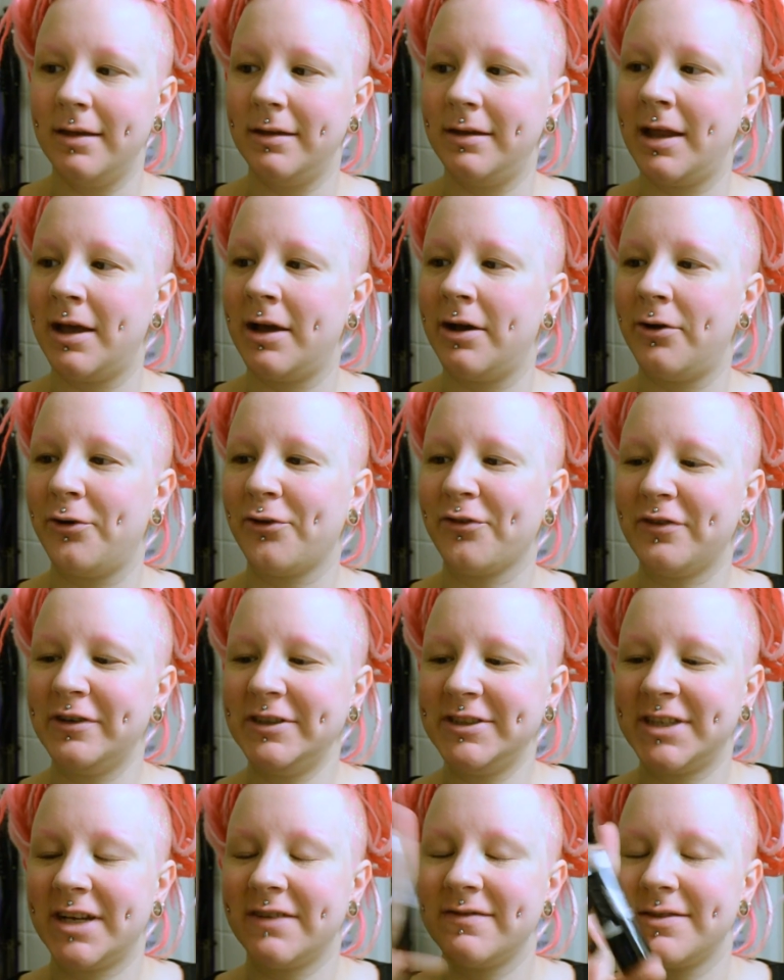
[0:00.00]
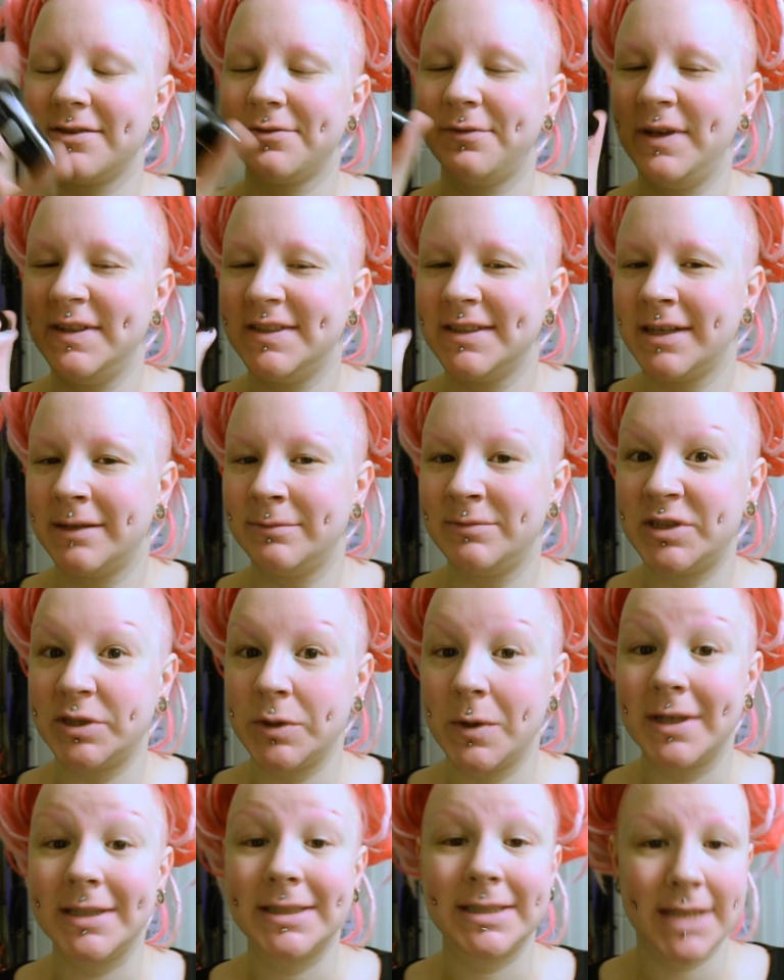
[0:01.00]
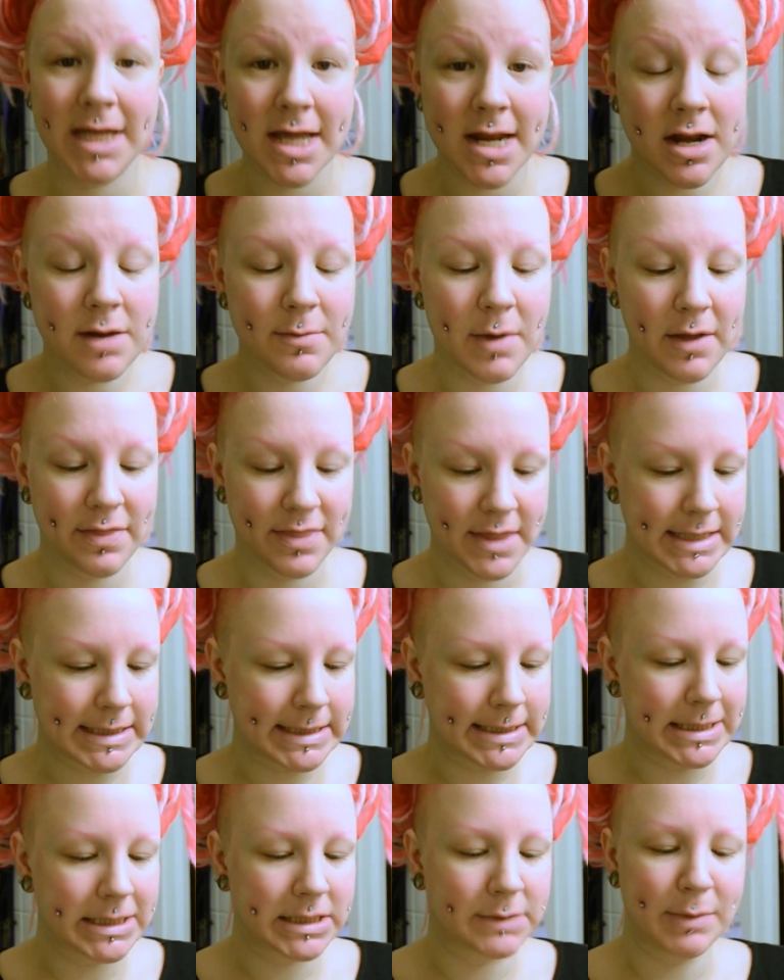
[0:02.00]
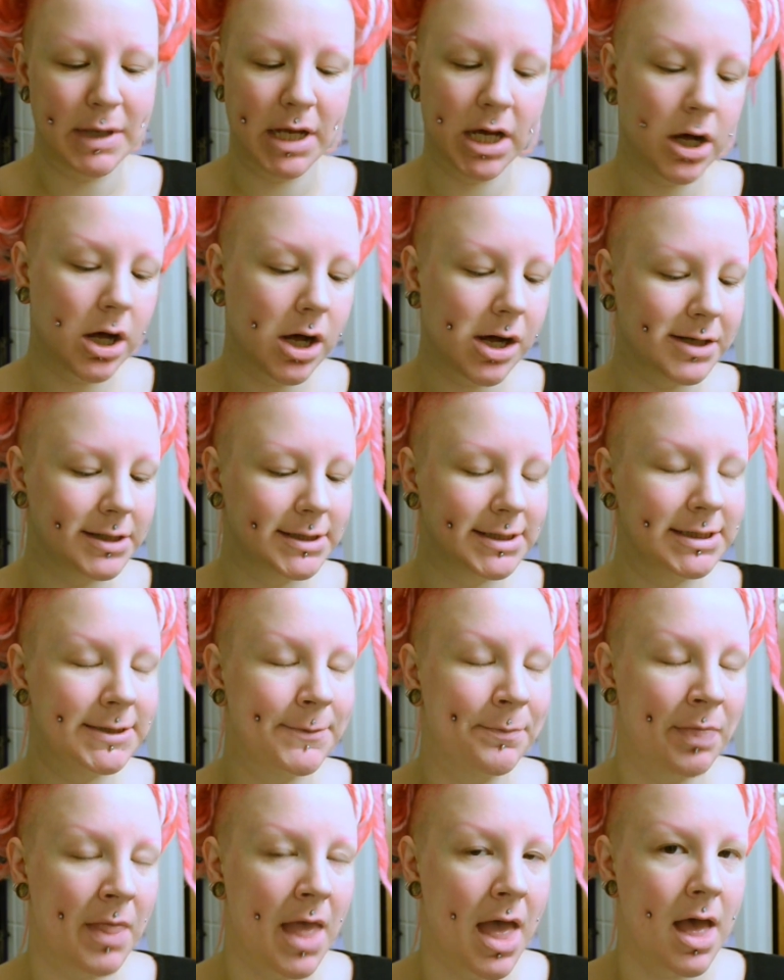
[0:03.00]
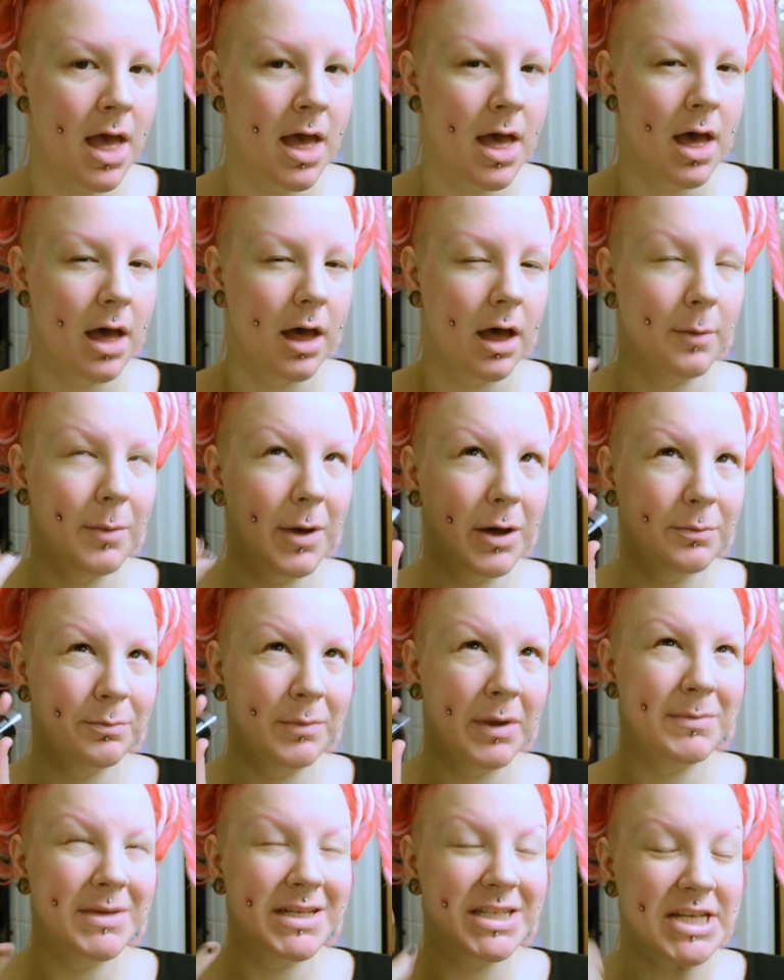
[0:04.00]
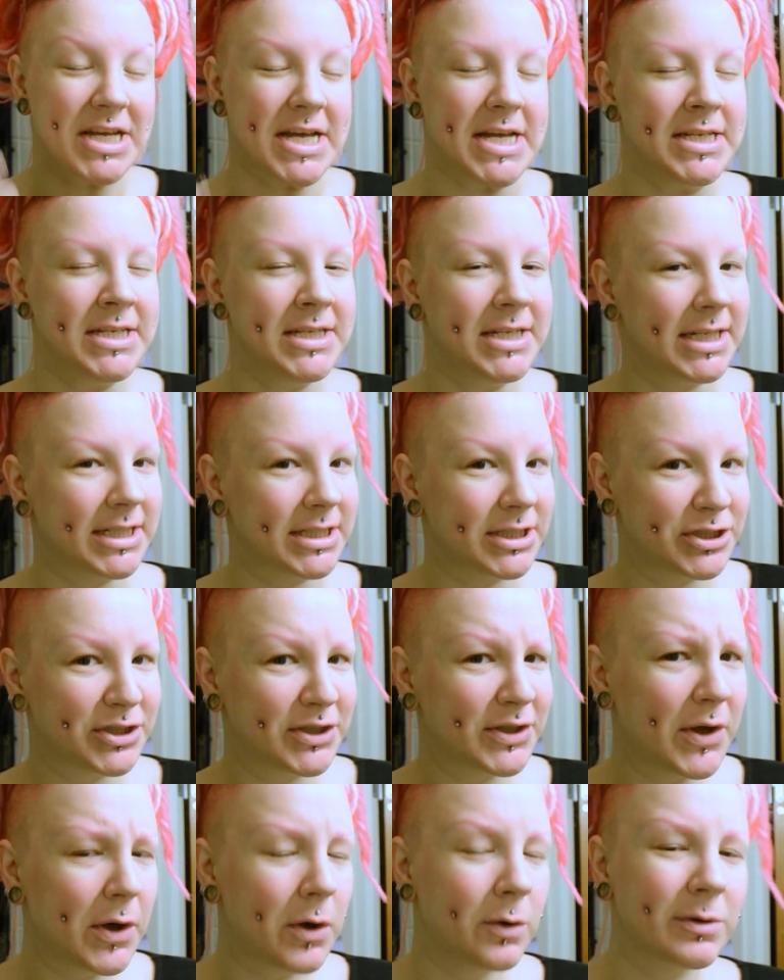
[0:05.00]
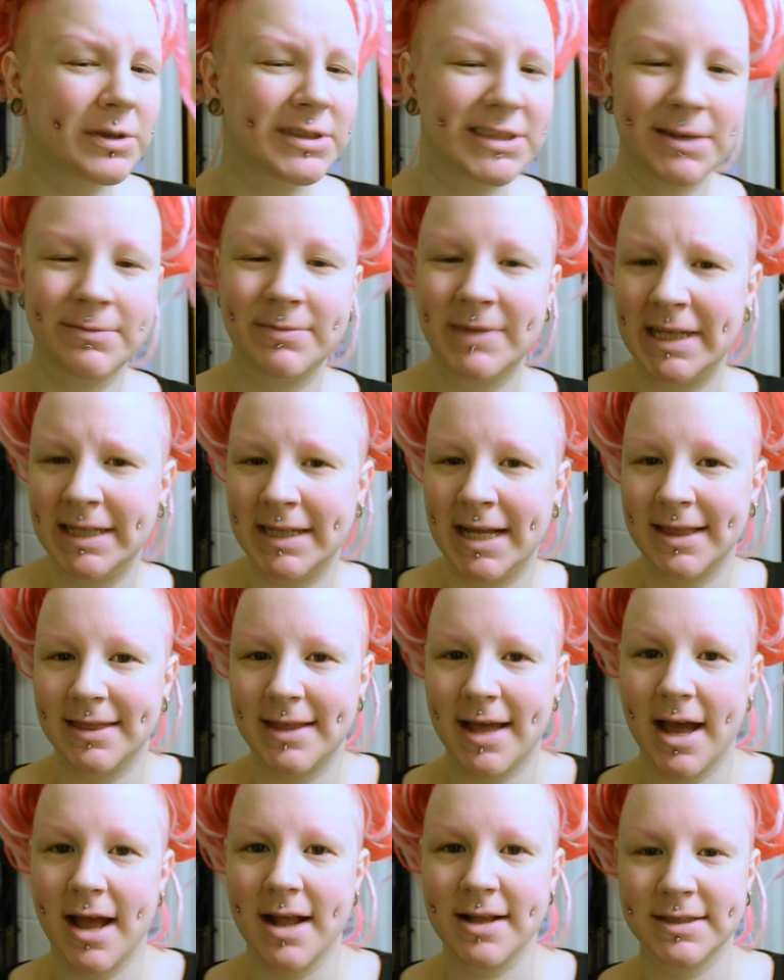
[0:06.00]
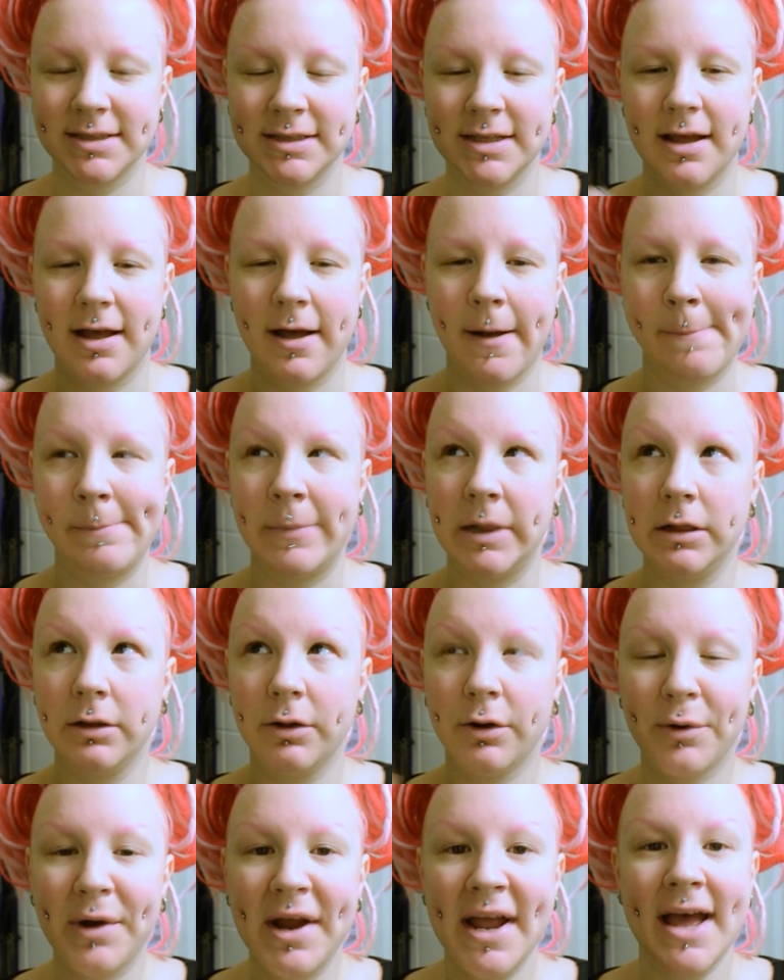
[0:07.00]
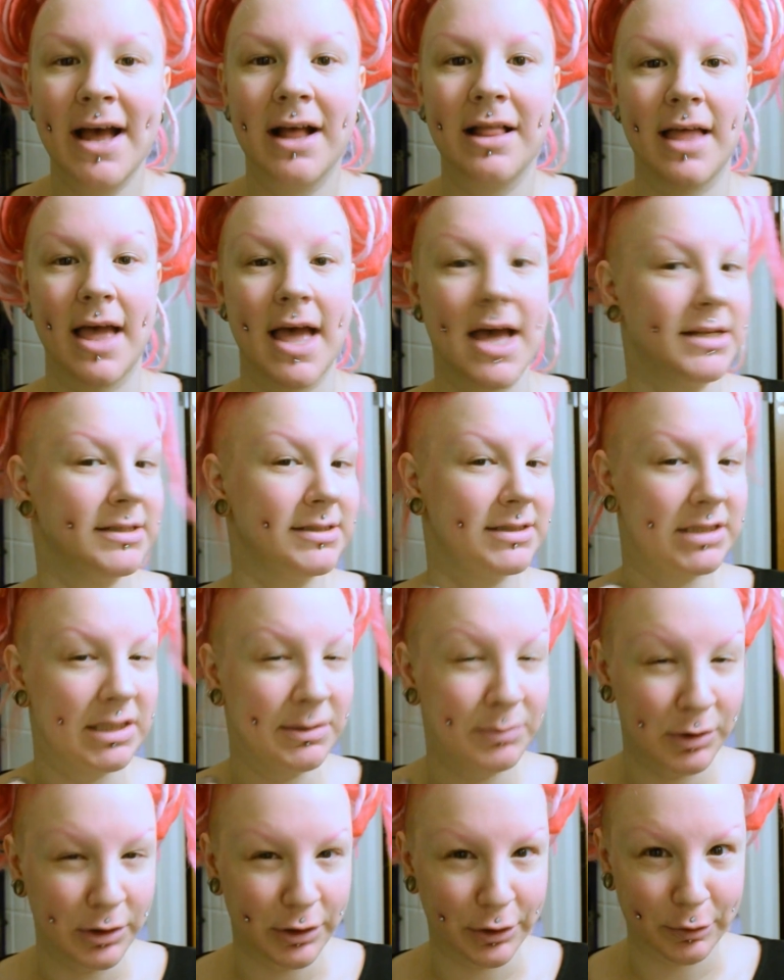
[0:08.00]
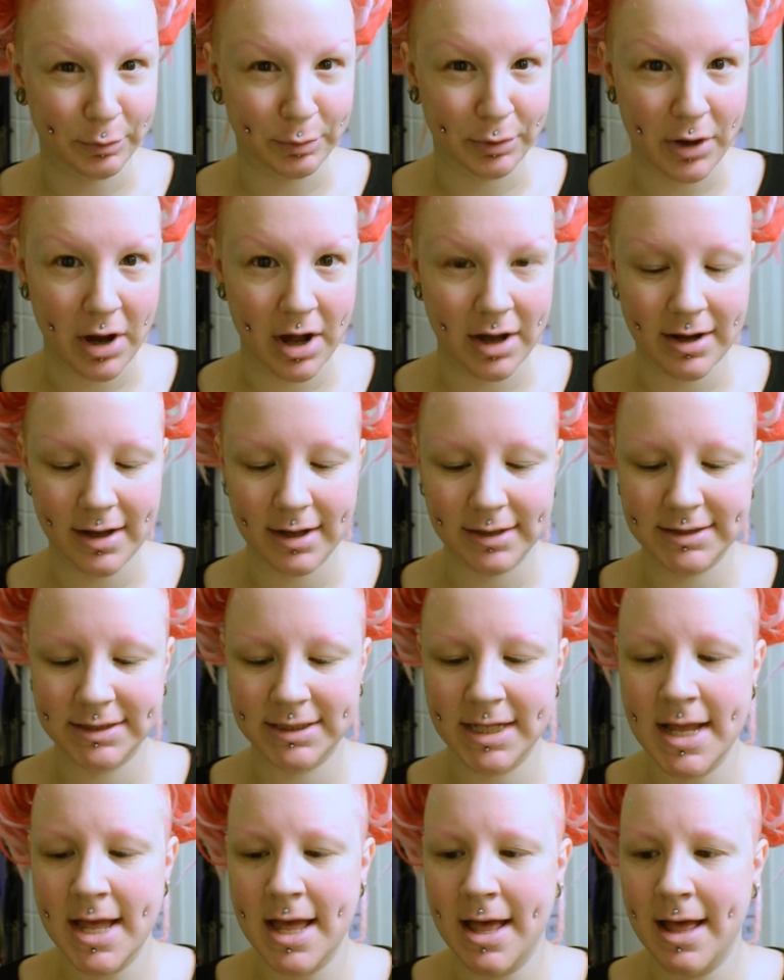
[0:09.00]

Now, first off, the reason I'm so excited about this is because about maybe 10 years ago or something like that, um, L'Oreal had a similar product